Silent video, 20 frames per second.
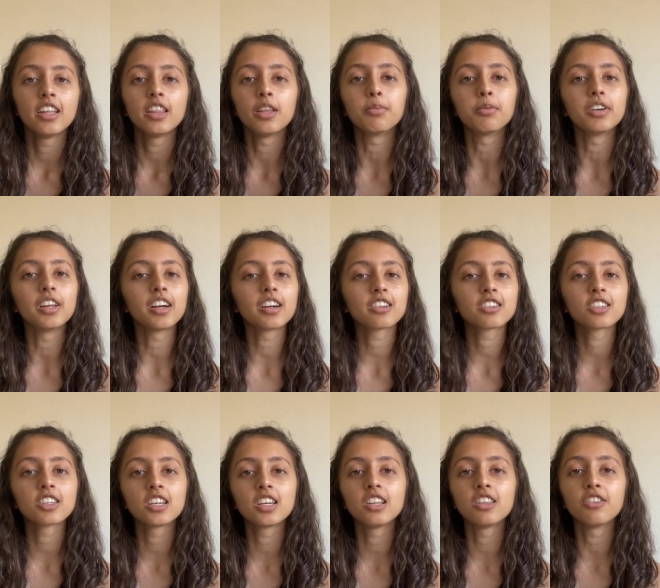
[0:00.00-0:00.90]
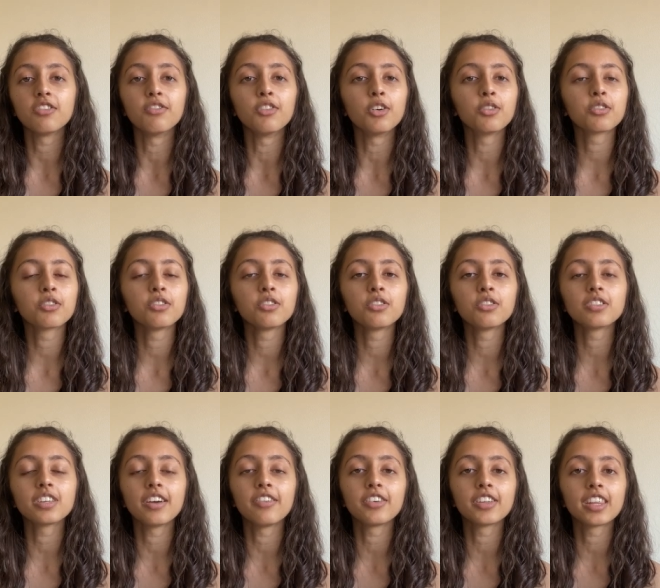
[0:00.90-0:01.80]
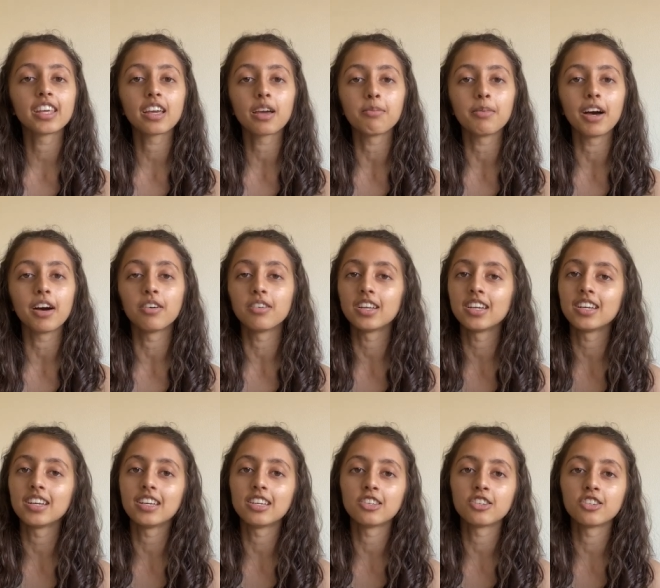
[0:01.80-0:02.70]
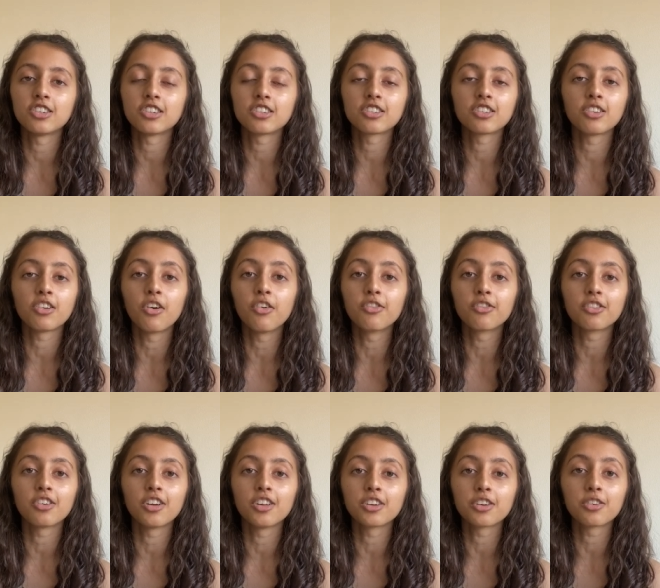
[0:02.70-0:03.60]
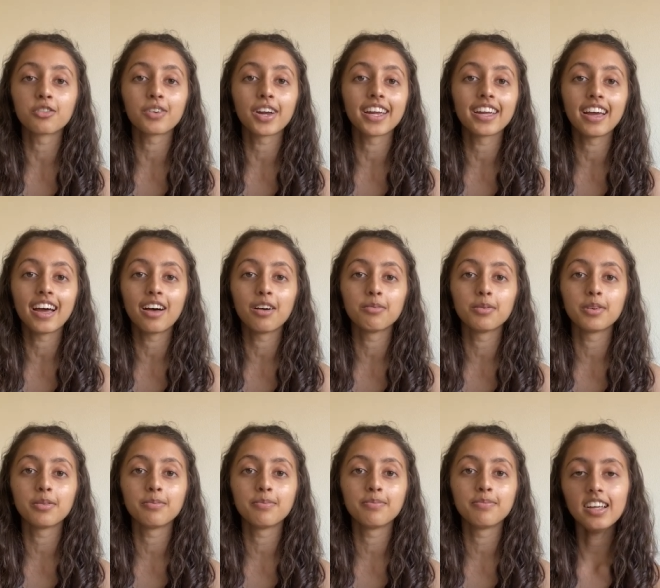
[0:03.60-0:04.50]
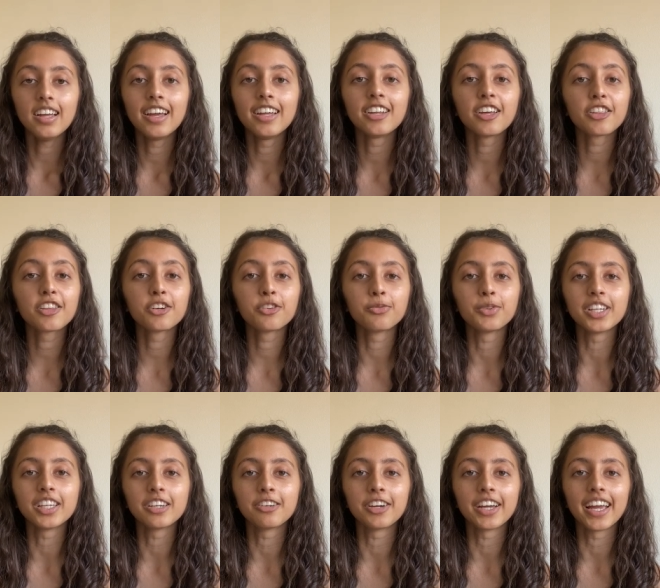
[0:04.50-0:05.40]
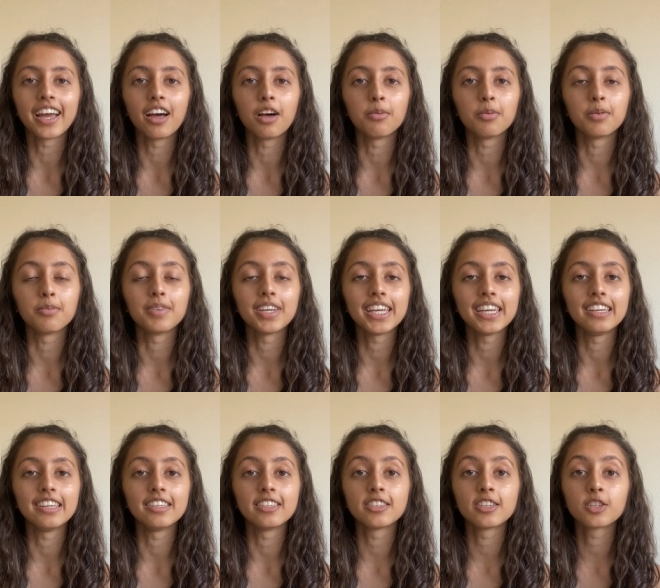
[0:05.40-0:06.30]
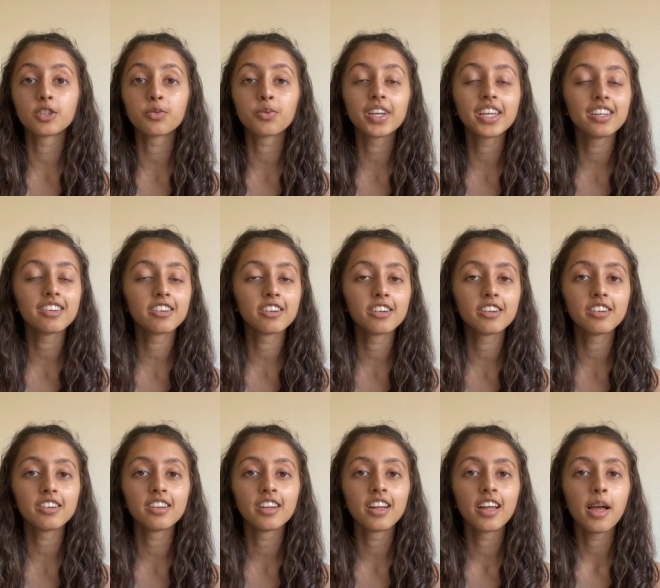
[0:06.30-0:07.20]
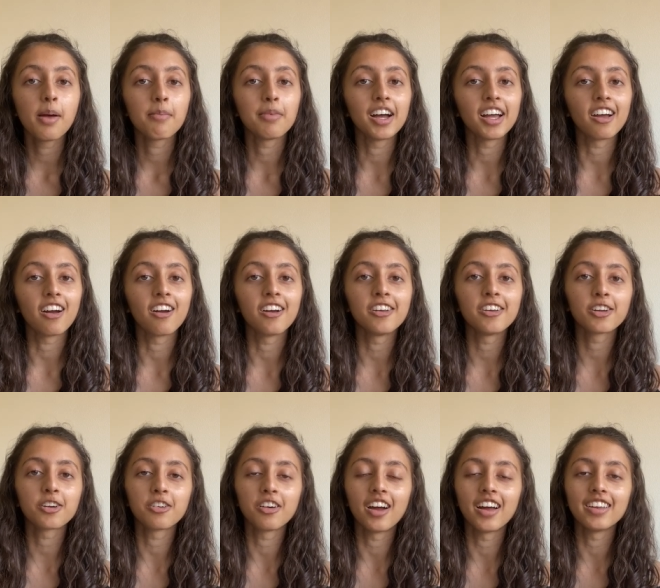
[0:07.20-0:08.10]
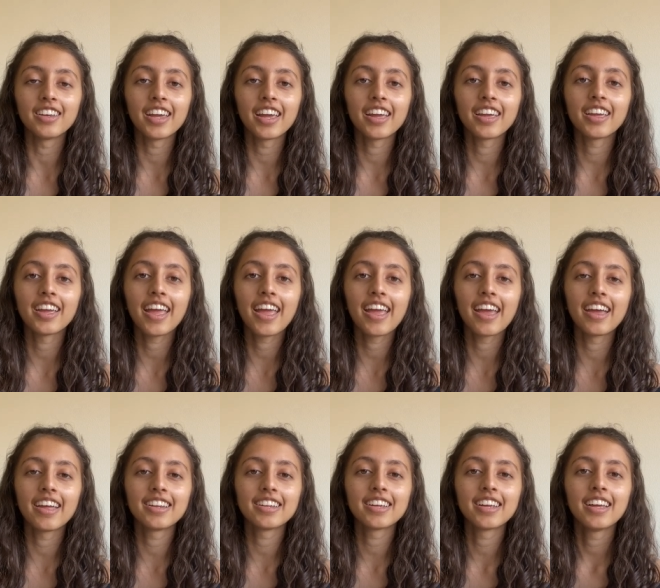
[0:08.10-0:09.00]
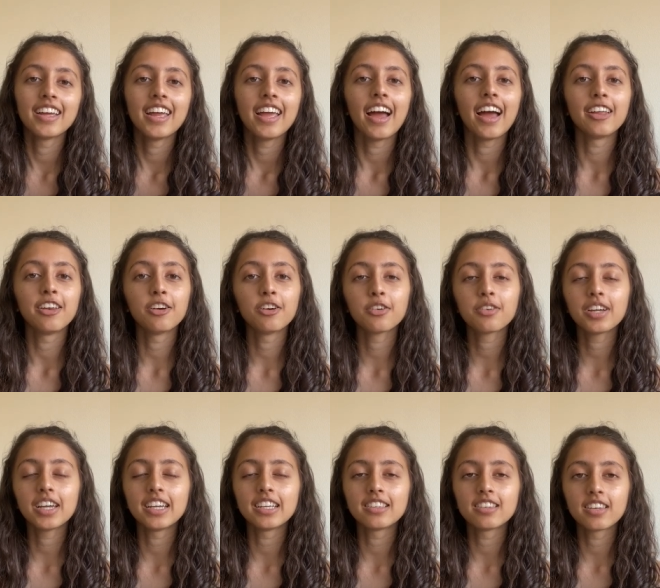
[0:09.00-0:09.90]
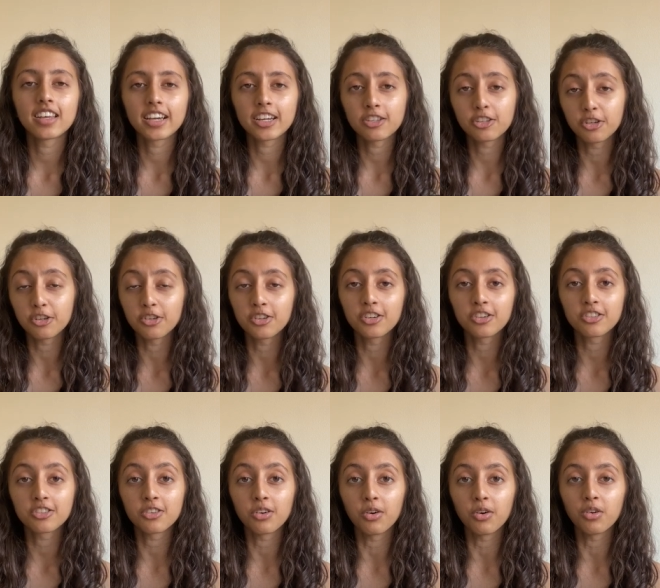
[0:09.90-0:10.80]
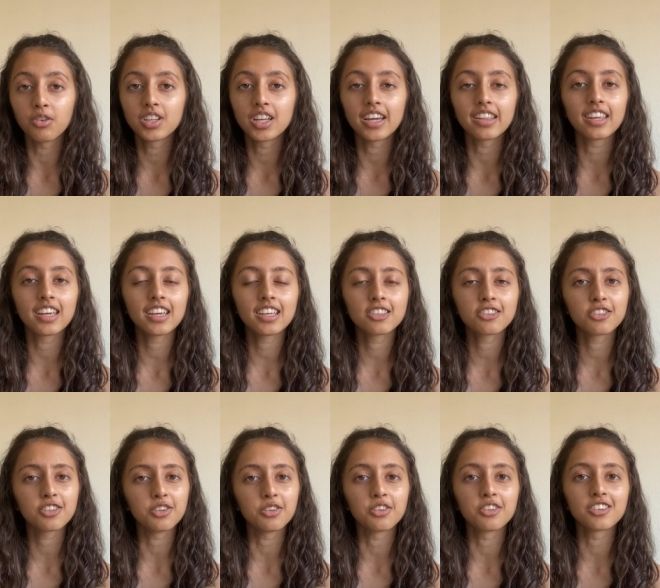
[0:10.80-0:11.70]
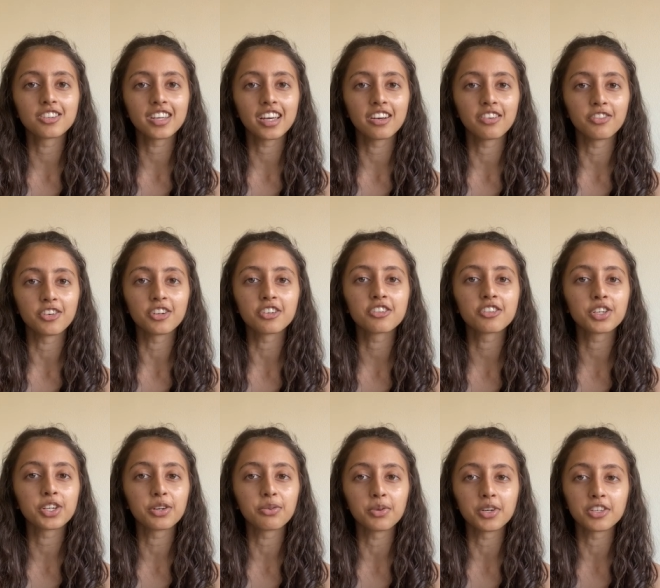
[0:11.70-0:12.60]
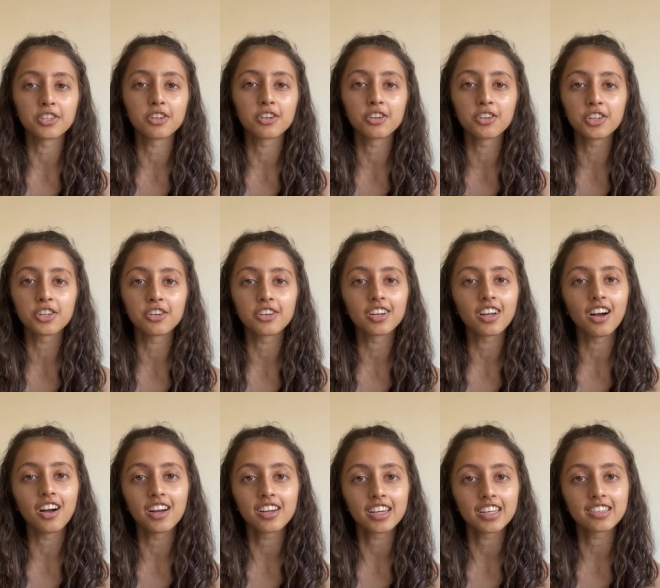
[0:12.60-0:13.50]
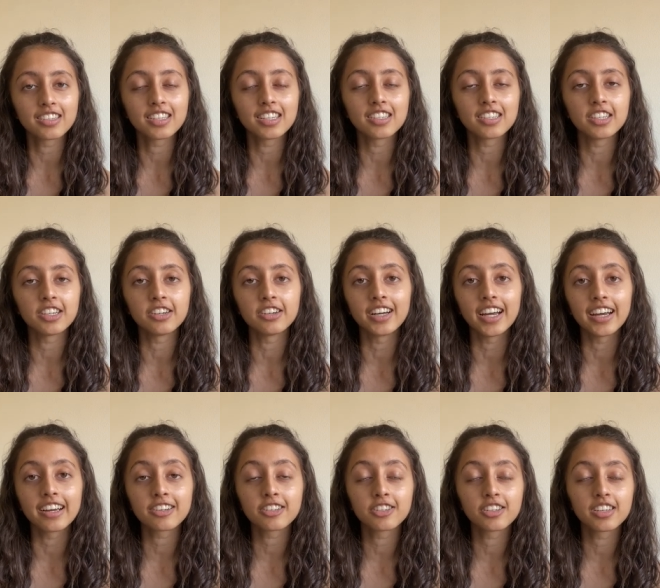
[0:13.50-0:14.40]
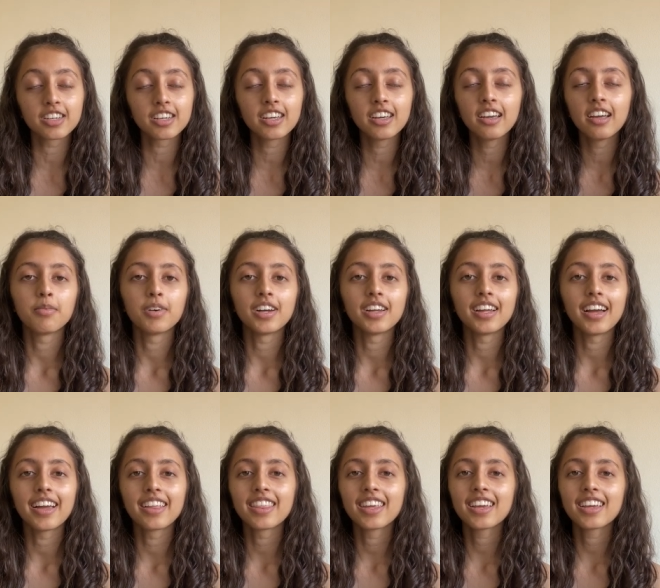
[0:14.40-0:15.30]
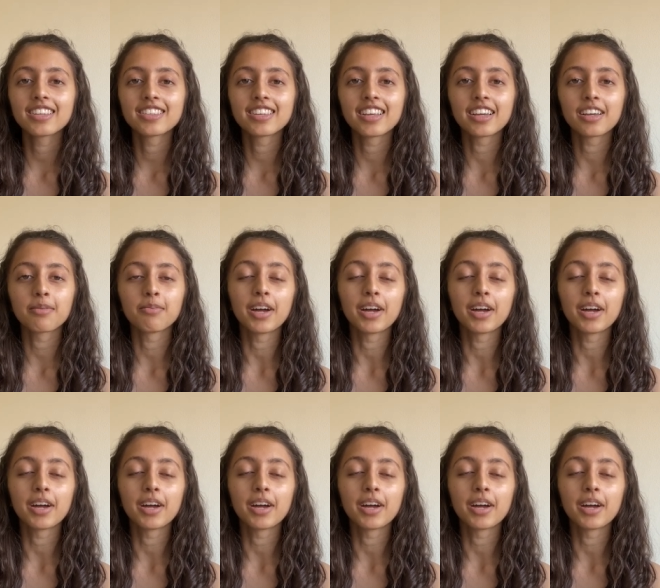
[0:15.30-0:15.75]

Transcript: The production, the vocals, everything about it is just an overall great album. Another really great album is Sweetener by Ariana Grande and I know it's like two years old. I think its two years anniversary was earlier in August this year actually. But I think it's like